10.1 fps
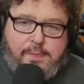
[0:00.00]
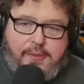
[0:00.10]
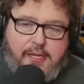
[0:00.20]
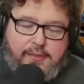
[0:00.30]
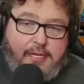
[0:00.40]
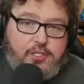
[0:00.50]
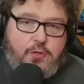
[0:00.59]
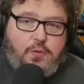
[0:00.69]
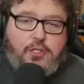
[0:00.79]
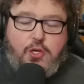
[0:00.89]
and
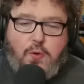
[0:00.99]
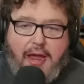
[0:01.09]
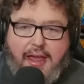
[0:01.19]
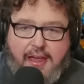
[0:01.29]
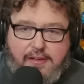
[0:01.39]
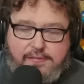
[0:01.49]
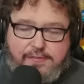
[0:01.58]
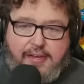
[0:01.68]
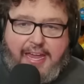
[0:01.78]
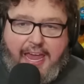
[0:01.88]
Keemstar is going to get mad at me
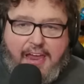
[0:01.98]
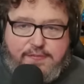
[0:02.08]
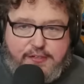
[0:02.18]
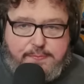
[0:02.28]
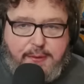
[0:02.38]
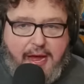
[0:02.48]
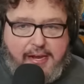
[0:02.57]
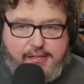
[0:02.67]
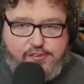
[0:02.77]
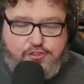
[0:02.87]
for saying this, but this
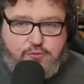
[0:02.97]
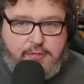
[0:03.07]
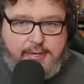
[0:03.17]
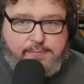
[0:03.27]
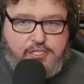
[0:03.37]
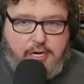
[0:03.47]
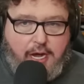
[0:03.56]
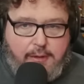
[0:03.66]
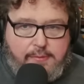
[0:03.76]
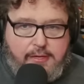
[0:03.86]
is a place where I can
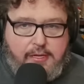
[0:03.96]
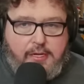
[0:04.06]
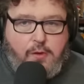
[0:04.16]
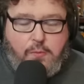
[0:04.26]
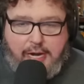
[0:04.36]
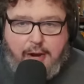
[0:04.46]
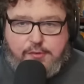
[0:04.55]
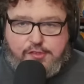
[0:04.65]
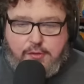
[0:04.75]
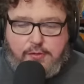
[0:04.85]
get my
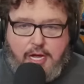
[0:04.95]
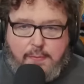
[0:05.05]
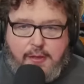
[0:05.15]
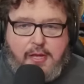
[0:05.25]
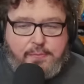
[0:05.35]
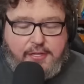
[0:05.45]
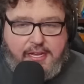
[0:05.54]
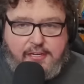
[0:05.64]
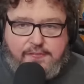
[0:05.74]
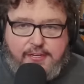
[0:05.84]
Andy
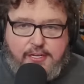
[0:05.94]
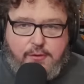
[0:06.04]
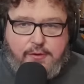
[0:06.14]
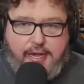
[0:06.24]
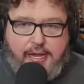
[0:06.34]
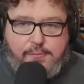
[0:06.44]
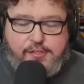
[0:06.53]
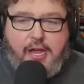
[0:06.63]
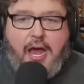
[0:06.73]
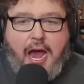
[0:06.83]
Kaufman-esque stuff out.
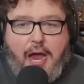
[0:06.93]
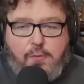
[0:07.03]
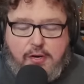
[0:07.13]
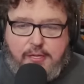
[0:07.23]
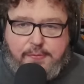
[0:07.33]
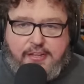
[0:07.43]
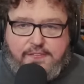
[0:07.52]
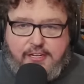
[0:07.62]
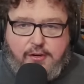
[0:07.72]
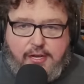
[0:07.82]
We can make a
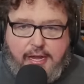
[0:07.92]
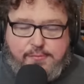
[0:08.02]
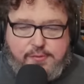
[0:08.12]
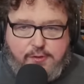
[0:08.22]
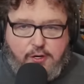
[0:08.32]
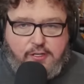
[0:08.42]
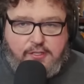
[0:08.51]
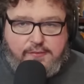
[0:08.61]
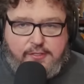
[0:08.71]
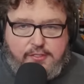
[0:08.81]
mountain out of a
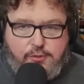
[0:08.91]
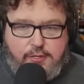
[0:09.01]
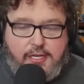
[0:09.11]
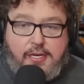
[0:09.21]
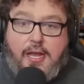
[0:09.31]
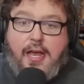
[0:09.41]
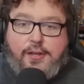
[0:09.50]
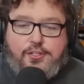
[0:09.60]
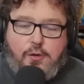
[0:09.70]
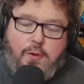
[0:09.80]
molehill for the
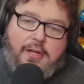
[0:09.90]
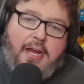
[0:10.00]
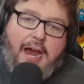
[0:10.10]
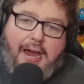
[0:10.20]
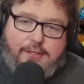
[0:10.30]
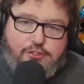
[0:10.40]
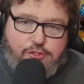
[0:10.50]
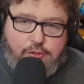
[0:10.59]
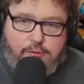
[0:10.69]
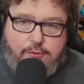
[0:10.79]
purposes of
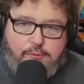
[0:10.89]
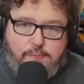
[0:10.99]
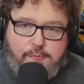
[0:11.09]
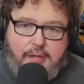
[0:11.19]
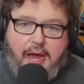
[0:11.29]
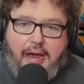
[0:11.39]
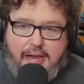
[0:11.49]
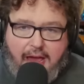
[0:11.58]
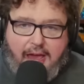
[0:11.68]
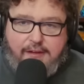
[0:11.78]
drama, for the
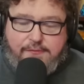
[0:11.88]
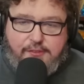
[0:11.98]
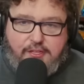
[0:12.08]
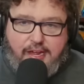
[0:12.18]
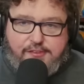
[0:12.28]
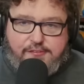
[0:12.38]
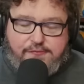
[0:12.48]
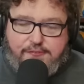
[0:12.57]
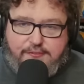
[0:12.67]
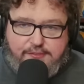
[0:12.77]
purposes of
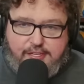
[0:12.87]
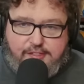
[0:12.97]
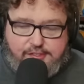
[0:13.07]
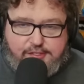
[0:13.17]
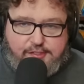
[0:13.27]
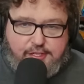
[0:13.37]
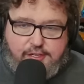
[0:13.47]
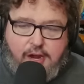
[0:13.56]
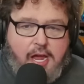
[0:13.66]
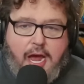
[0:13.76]
entertainment. That
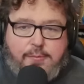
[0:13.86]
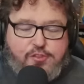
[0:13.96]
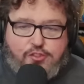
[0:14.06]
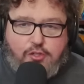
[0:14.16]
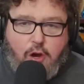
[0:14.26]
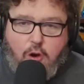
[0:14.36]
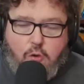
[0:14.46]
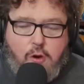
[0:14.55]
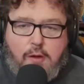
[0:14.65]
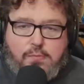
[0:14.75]
doesn't have to be on my
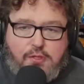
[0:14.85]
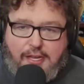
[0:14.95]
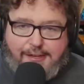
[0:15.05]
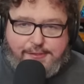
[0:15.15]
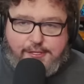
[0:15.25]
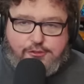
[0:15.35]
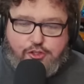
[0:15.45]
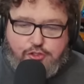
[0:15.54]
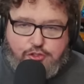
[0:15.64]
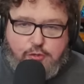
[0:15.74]
channel anymore.
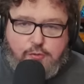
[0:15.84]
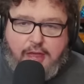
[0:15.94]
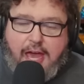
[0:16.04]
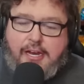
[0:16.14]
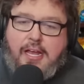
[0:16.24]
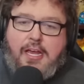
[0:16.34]
It has a home.